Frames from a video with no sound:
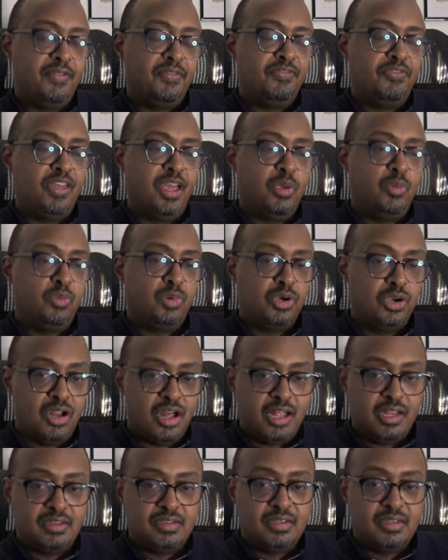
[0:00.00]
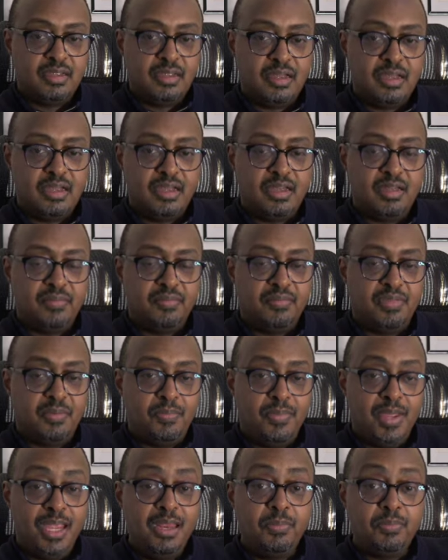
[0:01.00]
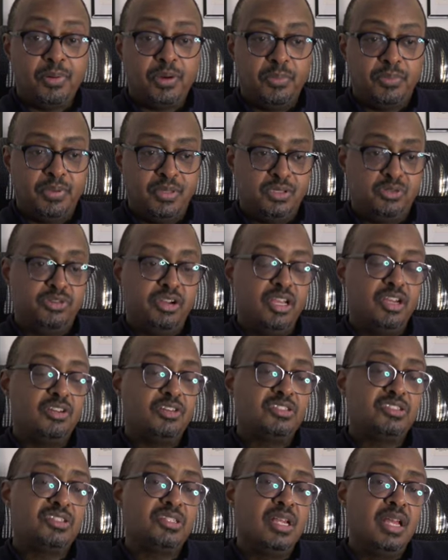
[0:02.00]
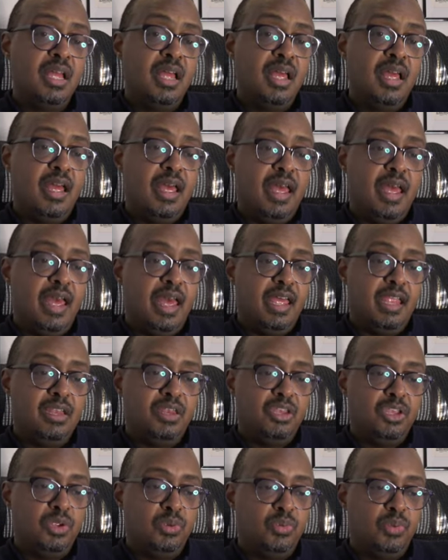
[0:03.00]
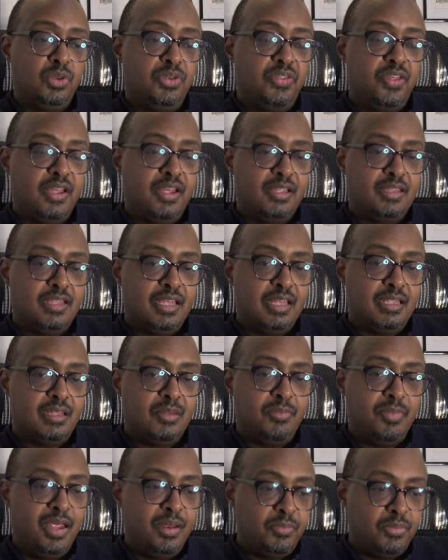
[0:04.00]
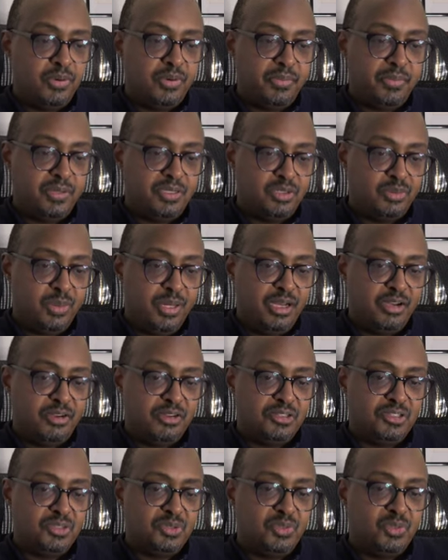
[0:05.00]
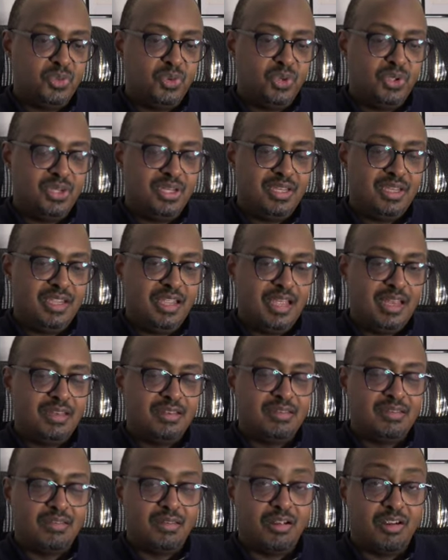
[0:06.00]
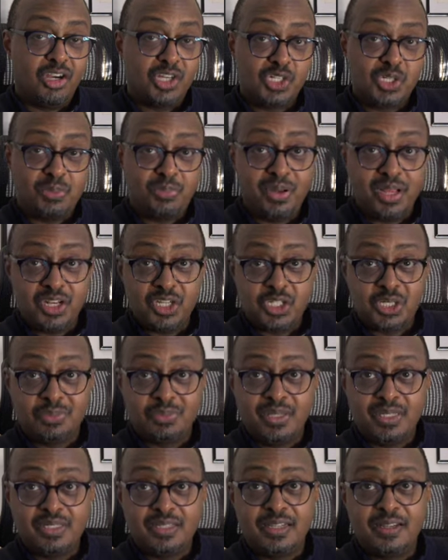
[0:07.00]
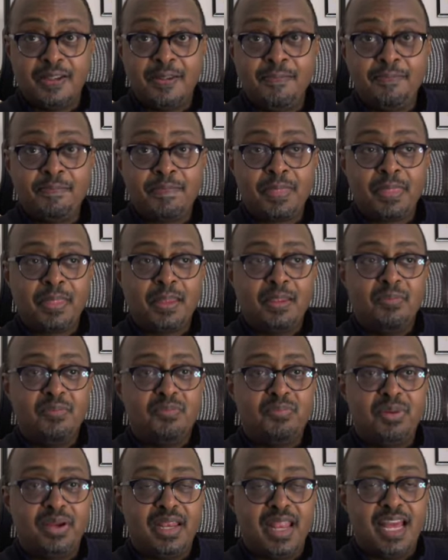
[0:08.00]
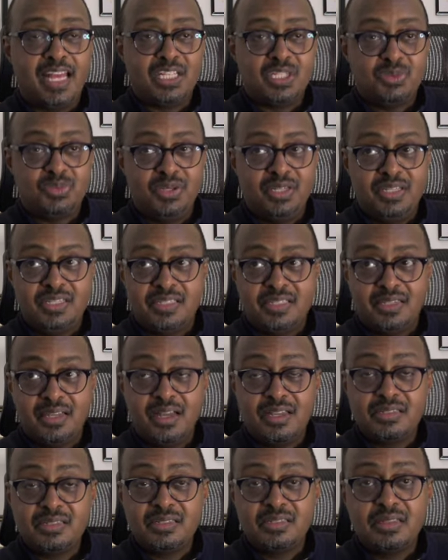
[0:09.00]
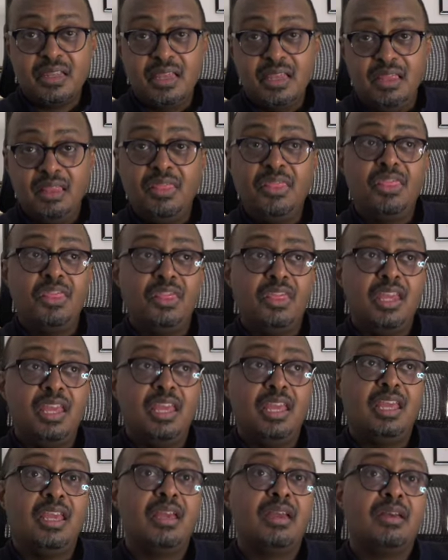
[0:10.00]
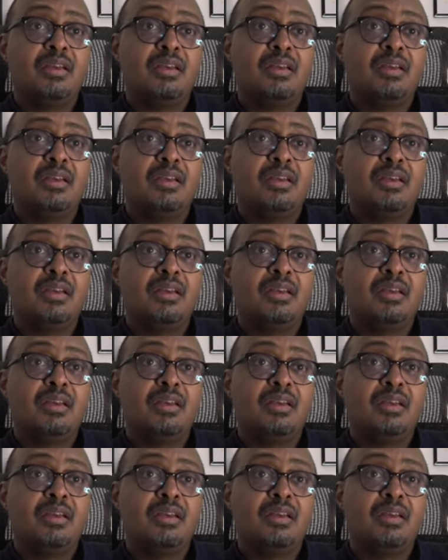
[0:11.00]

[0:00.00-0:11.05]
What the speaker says: they were not the main perpetrators, and you would think that the main perpetrators would get the harsher punishment. But as we discussed in the